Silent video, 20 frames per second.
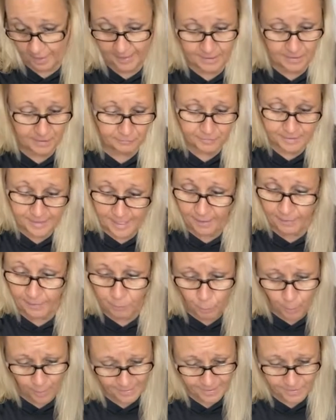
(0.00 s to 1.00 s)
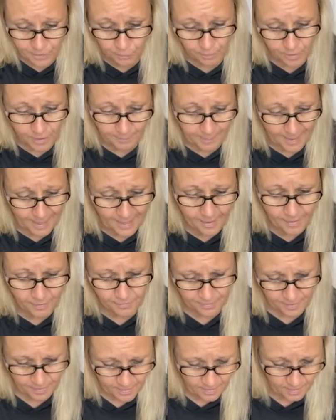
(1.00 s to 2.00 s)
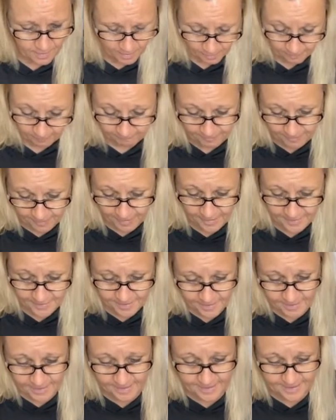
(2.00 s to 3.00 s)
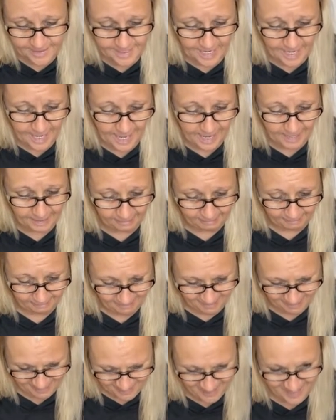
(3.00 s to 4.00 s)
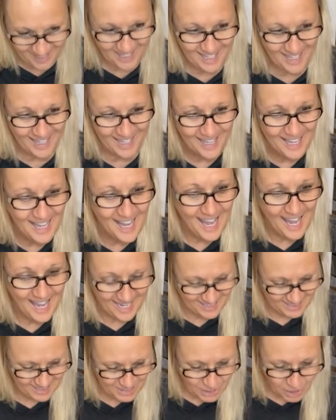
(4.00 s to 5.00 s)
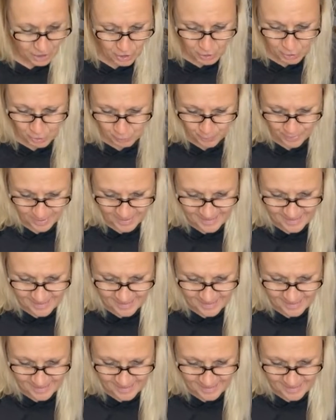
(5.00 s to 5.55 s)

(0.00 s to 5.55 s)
ain't no telling what's going to come out of this today. Ain't no